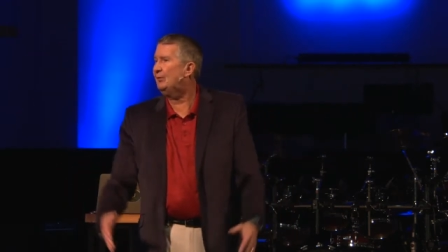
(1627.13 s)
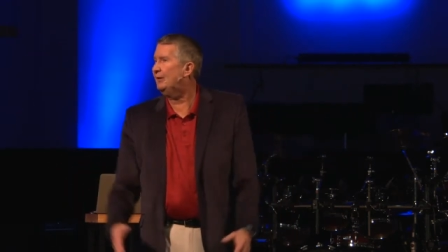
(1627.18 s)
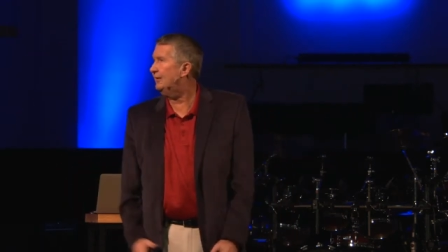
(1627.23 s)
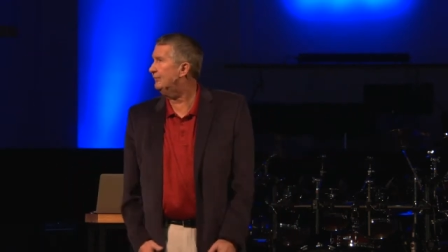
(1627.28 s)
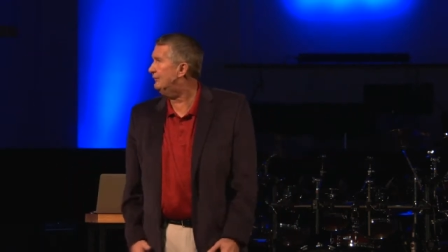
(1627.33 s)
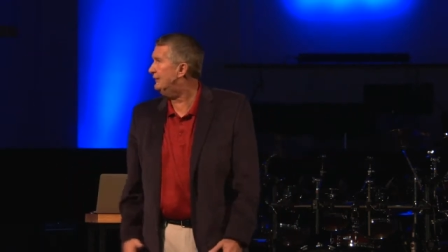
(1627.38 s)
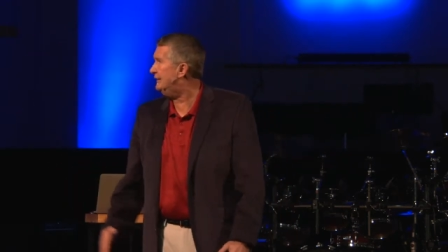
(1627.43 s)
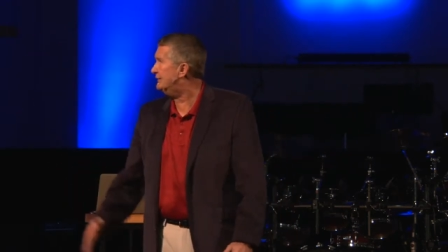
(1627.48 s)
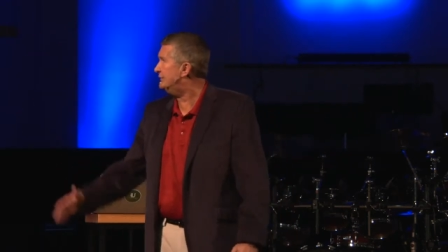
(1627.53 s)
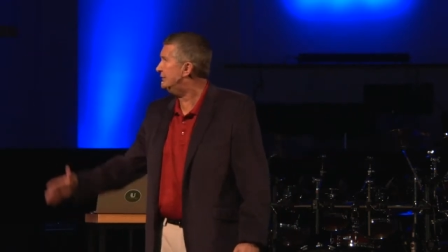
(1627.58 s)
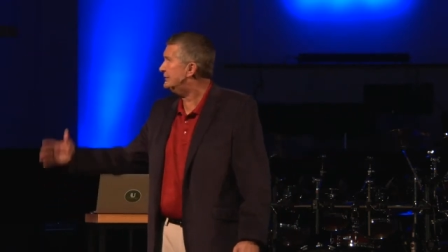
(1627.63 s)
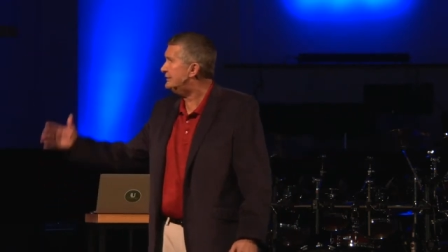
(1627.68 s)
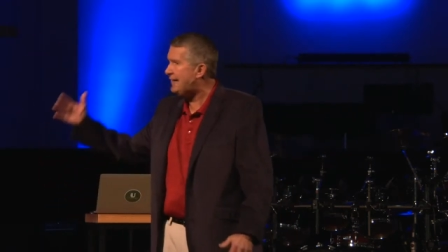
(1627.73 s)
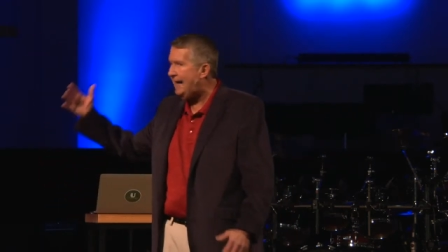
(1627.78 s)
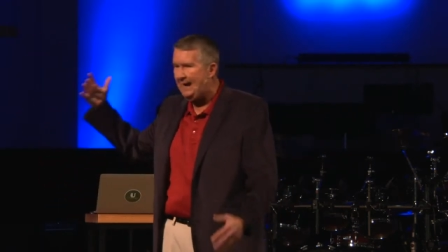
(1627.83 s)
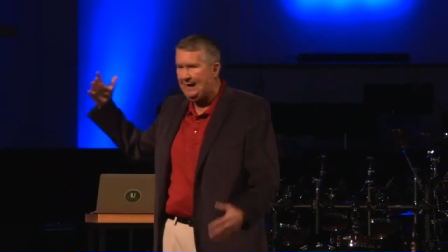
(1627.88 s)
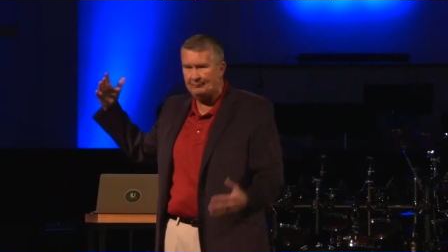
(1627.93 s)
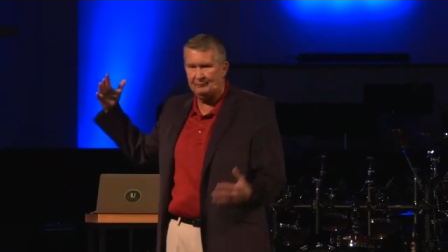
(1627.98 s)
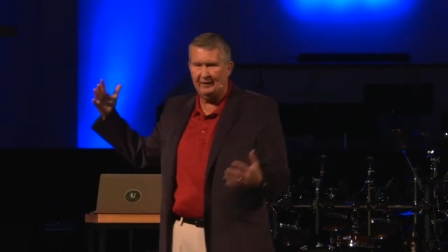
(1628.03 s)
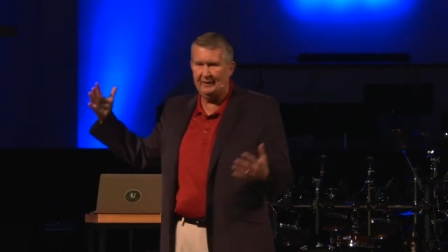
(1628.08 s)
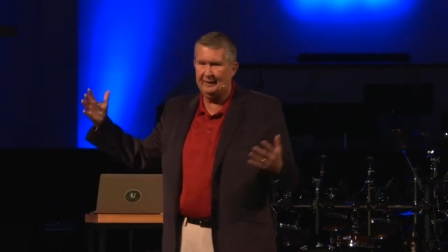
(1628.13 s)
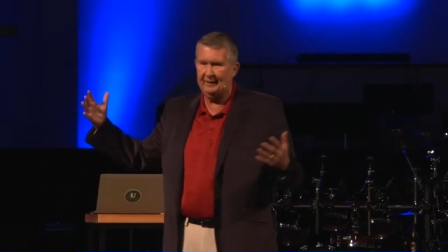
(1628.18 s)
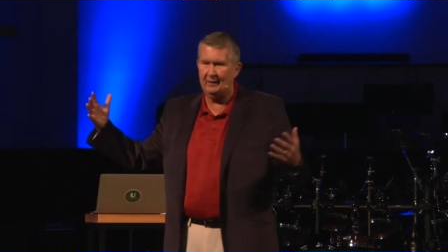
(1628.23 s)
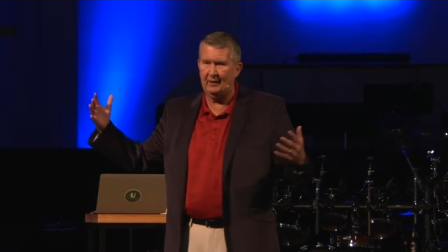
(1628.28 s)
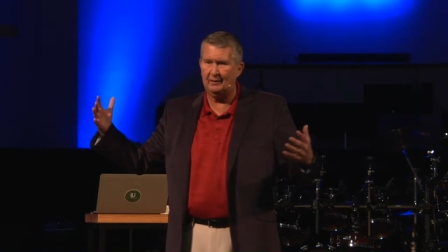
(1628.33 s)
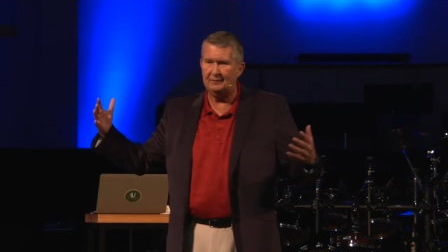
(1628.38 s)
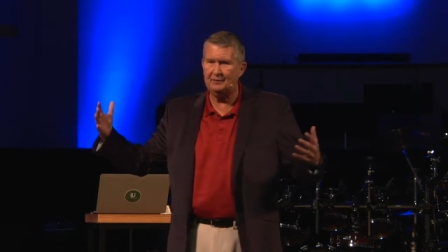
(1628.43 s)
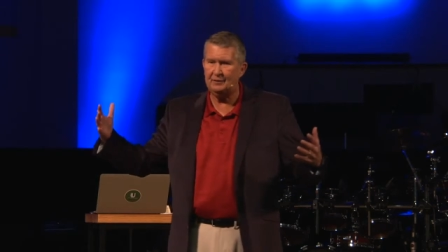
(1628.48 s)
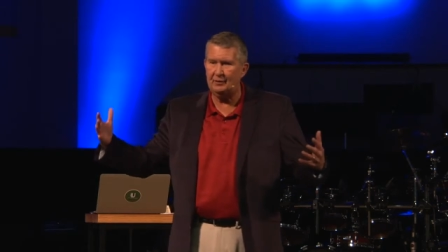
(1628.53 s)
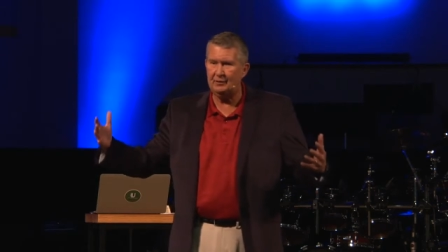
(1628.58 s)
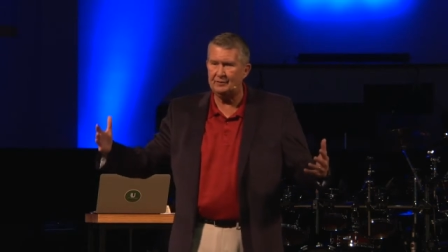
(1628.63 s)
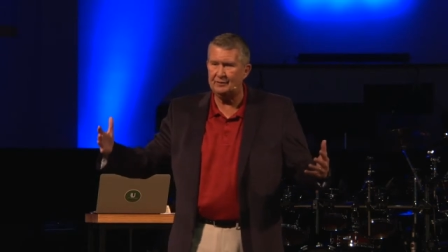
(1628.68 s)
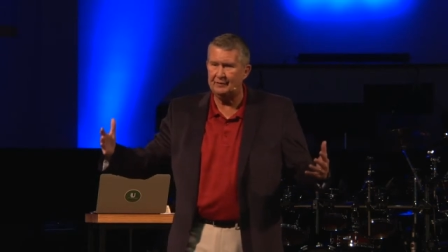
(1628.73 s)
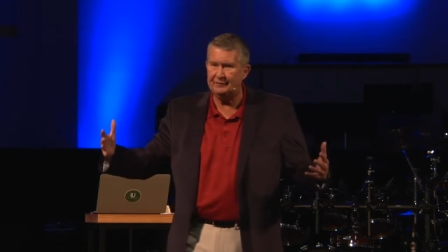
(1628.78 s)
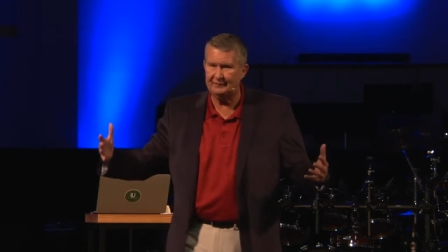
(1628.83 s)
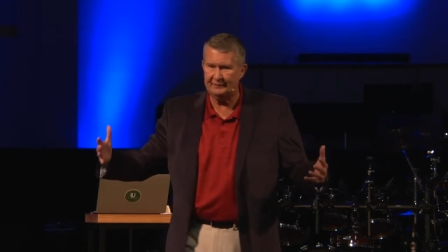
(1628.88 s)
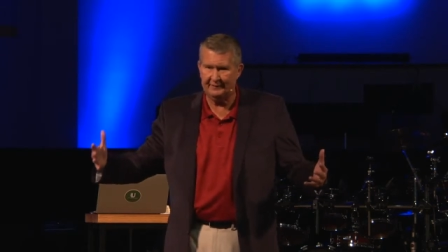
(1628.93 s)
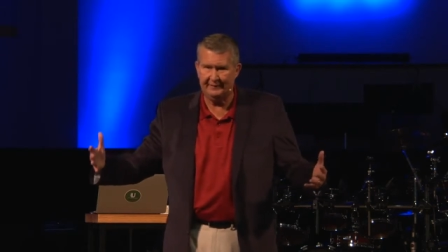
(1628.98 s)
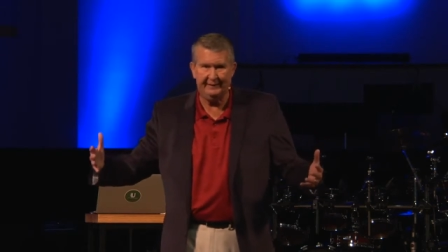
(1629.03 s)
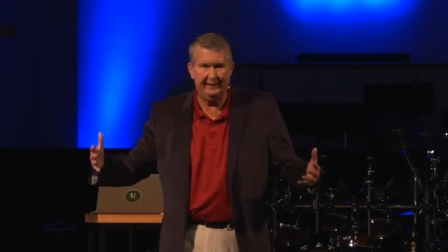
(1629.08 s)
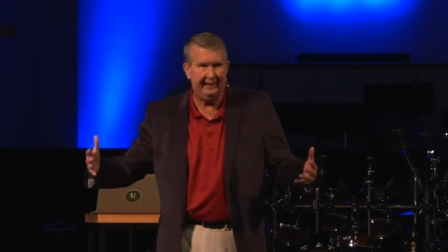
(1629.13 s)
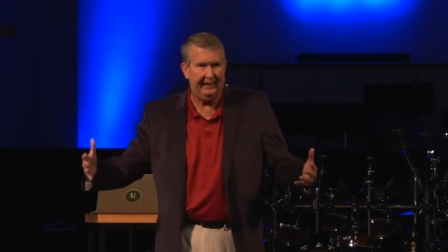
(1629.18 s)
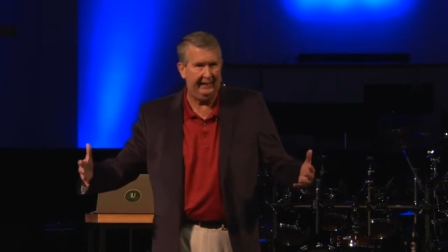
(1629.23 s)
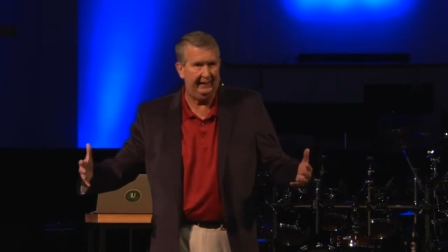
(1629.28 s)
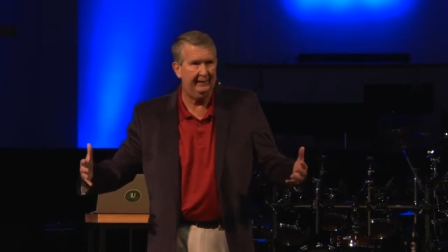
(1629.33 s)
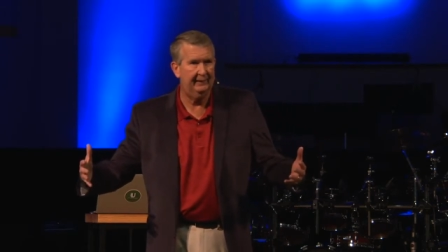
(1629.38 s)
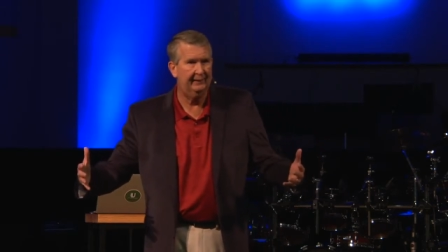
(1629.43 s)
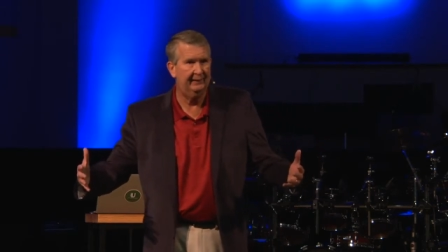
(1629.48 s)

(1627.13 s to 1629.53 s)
And if this is happening in our churches today,